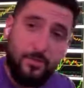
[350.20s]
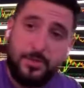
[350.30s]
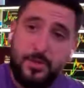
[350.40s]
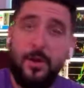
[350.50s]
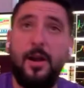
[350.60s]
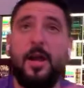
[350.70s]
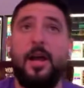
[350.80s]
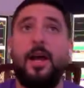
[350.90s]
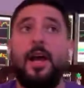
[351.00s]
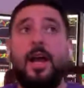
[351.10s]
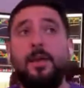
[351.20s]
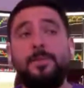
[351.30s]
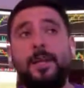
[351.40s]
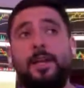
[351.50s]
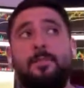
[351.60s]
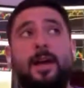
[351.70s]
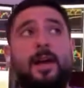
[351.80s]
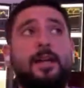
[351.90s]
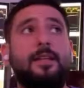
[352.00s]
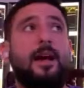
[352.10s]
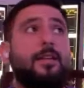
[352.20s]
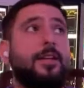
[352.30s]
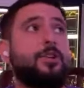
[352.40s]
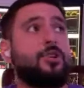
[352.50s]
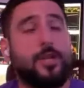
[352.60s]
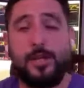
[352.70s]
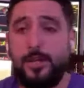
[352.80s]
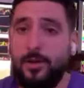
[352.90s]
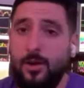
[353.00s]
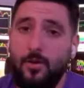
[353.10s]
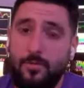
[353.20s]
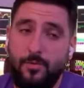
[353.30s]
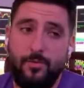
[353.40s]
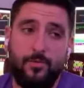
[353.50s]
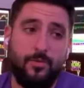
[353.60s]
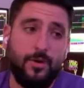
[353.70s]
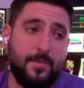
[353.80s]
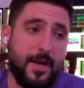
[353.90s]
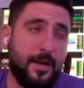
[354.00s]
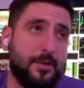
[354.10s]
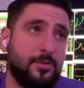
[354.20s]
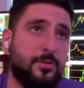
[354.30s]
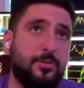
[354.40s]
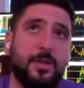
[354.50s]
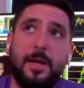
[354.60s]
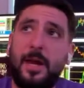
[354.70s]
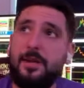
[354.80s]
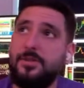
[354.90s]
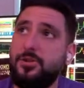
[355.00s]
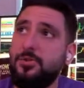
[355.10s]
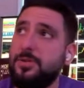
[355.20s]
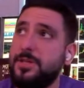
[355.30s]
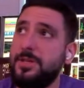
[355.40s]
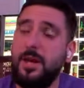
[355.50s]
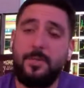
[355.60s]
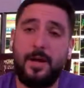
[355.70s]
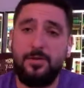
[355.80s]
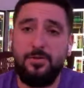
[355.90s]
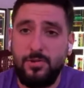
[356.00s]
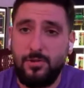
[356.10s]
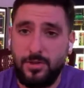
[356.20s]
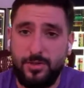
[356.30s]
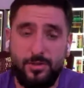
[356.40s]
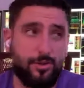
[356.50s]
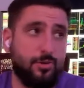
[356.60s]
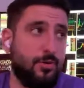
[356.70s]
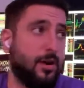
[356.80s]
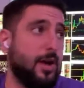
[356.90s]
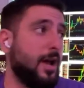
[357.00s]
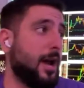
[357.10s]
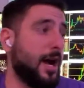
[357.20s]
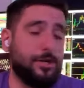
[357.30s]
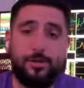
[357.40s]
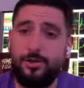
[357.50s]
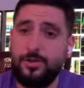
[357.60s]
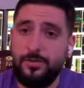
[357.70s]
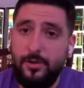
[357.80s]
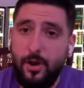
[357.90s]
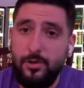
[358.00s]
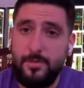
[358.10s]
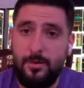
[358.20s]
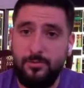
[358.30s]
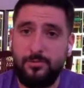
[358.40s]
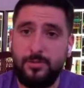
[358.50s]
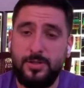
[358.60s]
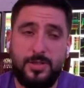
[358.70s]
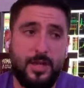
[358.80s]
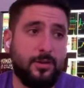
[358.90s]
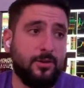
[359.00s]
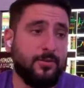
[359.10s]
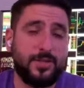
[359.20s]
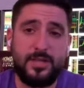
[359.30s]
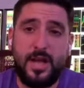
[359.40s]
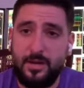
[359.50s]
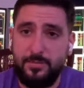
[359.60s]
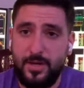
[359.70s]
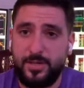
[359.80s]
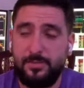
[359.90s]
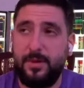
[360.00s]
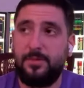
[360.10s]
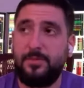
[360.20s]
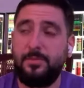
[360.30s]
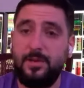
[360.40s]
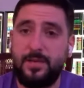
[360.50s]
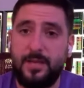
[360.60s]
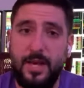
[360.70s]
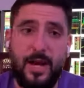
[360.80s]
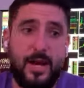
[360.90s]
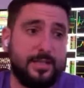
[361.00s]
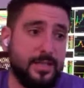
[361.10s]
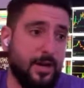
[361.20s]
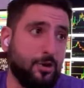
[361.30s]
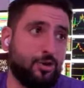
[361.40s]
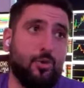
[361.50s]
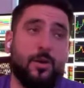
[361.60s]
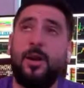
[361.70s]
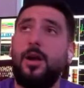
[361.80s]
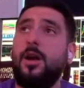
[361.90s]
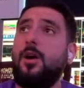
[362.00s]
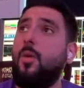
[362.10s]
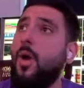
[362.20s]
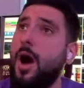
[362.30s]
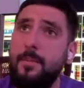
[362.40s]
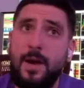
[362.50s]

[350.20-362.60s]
so bizarre. And I'm thinking in my head now, like, shit, you know, what am I gonna do? Like, I screwed this up. I knew it wasn't a short. I should have just followed my rule and said, you know, if the stock breaks above the previous day high, it's not a short. Why